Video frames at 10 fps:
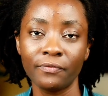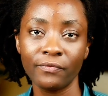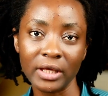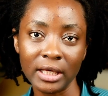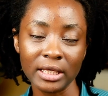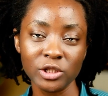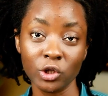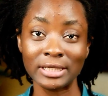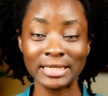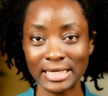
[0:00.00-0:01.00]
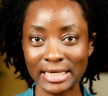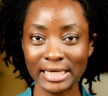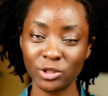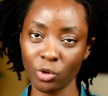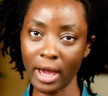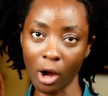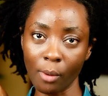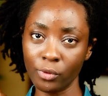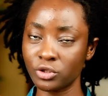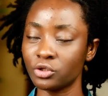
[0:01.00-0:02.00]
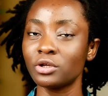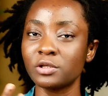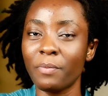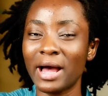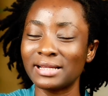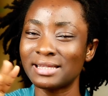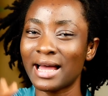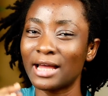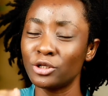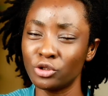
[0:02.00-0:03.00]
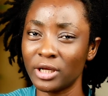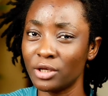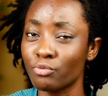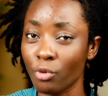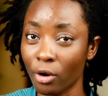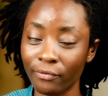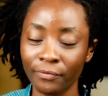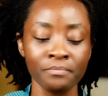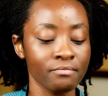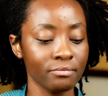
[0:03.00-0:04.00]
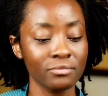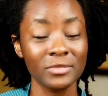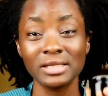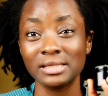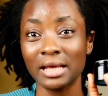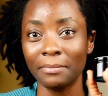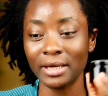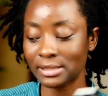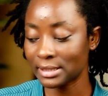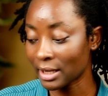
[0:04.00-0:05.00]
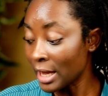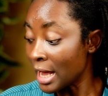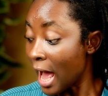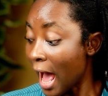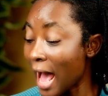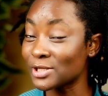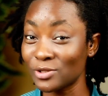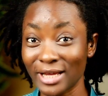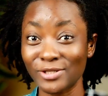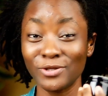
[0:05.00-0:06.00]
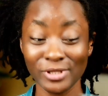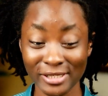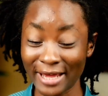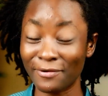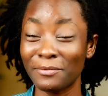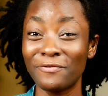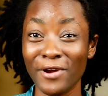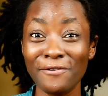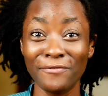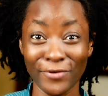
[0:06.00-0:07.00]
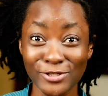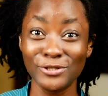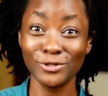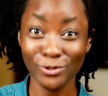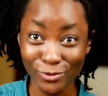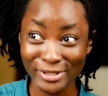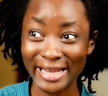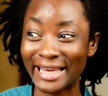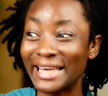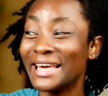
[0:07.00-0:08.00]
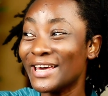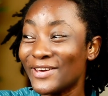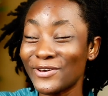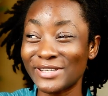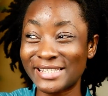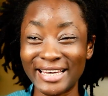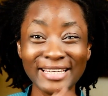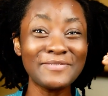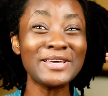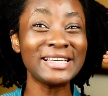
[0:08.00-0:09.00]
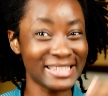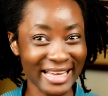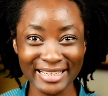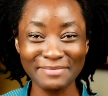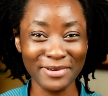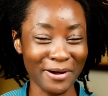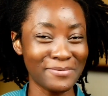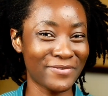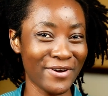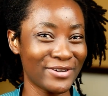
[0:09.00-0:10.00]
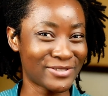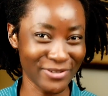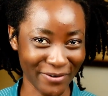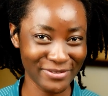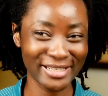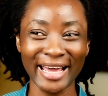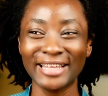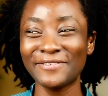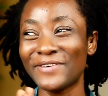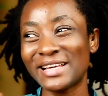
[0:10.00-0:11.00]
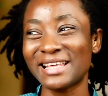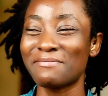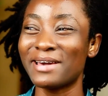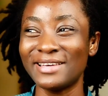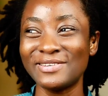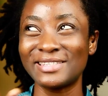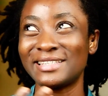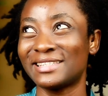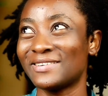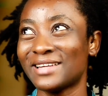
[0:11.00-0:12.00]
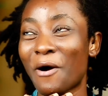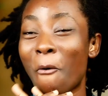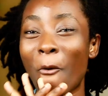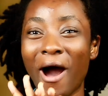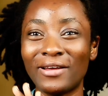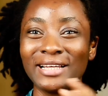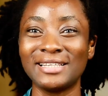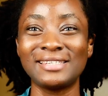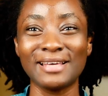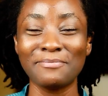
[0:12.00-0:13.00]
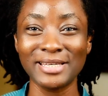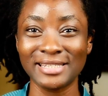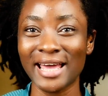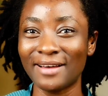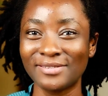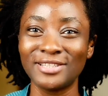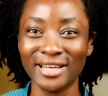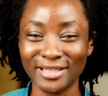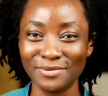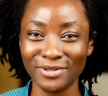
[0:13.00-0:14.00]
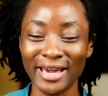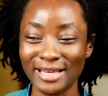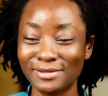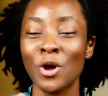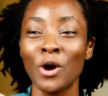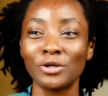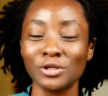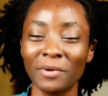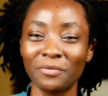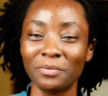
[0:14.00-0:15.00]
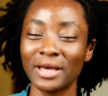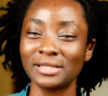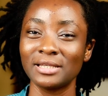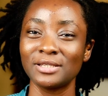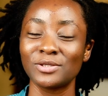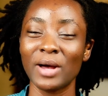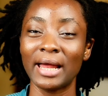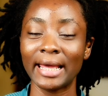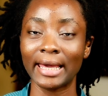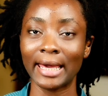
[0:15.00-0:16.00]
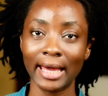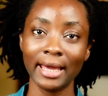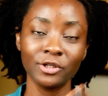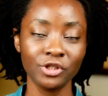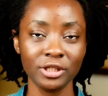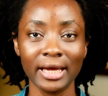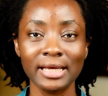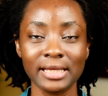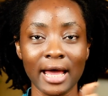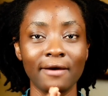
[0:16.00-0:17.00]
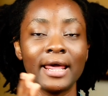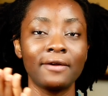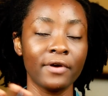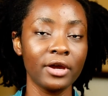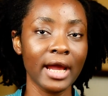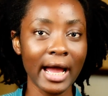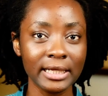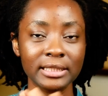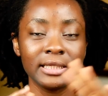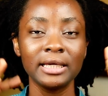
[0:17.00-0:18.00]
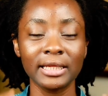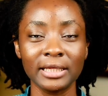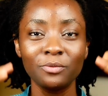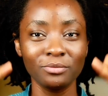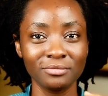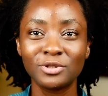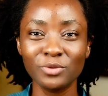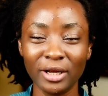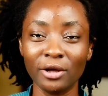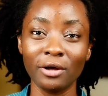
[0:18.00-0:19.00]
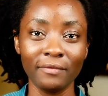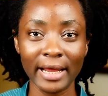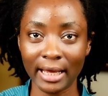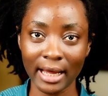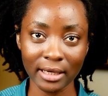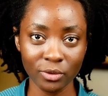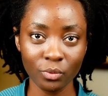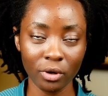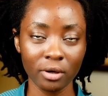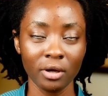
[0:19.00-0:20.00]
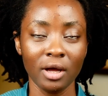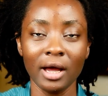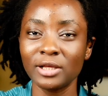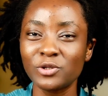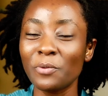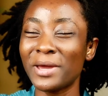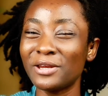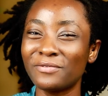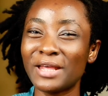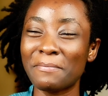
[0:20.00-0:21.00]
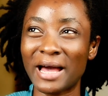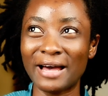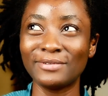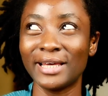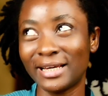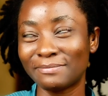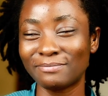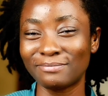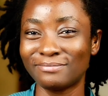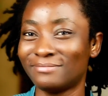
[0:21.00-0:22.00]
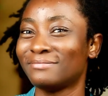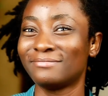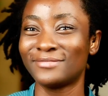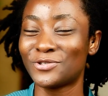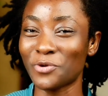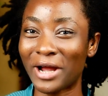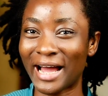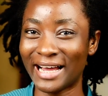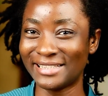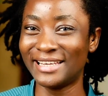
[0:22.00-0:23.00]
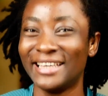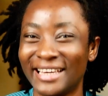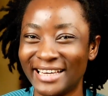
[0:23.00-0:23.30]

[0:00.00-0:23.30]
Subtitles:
your feet, your knees, your elbows, you know, those parts that are usually rough. This is amazing. Now as soon as you use it, like from the very first use, like your skin instantly becomes very soft. Like the first time I used this, I was like, wow, like this is amazing. I have to share this with you guys. Some of the people I sent it to are like engineers that are like very handy, and they do a lot of like handiwork, and so many of them have like strong hands.